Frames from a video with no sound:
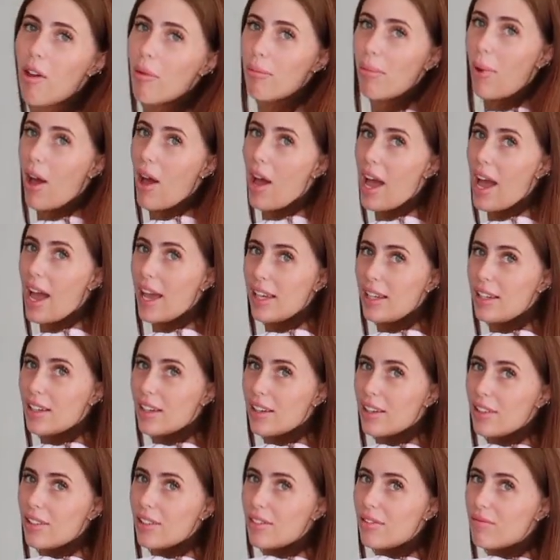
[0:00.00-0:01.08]
but 8,
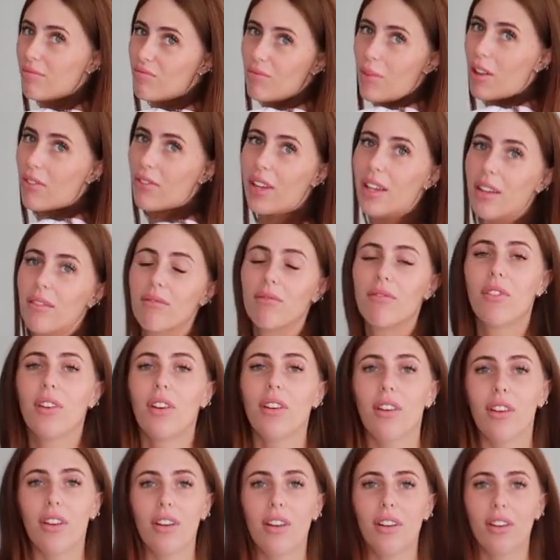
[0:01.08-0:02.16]
love it.
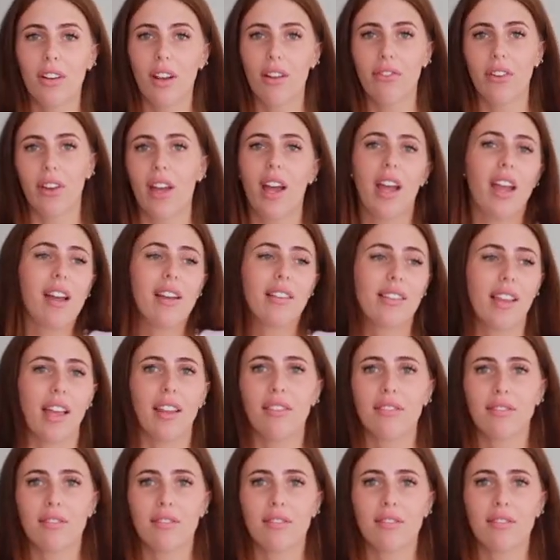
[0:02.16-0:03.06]
8 out of